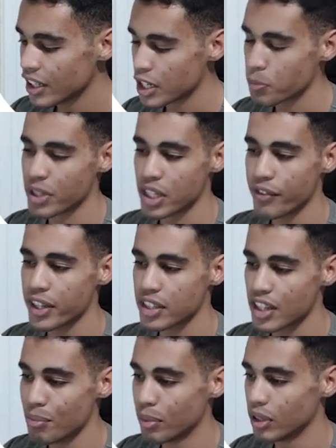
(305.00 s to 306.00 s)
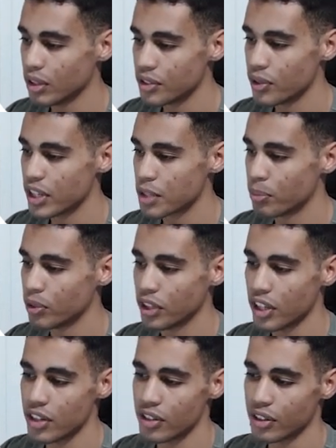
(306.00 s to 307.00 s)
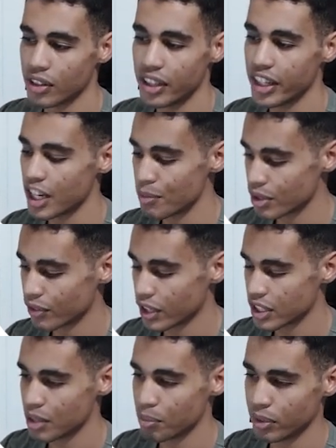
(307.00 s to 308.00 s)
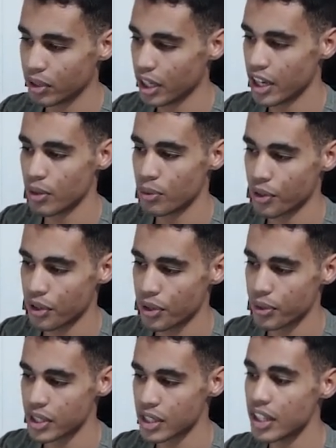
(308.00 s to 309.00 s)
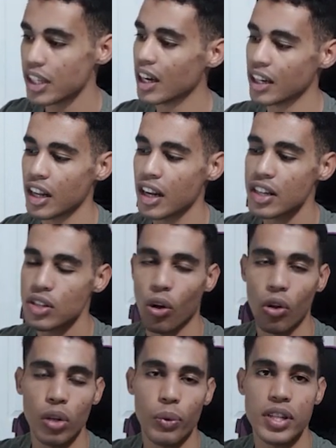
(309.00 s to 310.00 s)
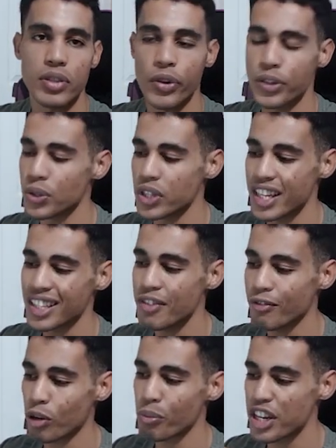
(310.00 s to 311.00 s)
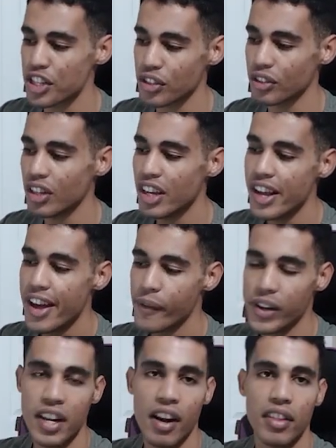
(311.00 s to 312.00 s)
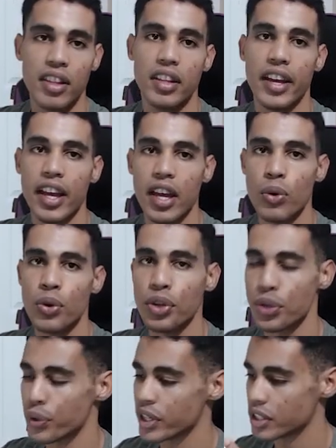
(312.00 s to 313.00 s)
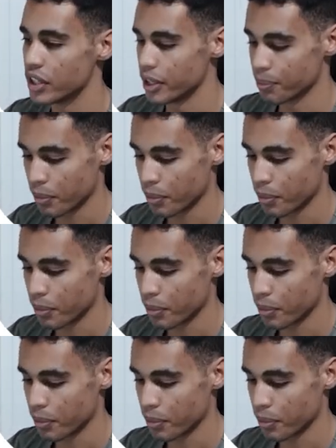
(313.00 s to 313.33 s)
specific symbol, you just put here the name. So for example, EUR USD, and it is always going to take the information regarding the EUR USD.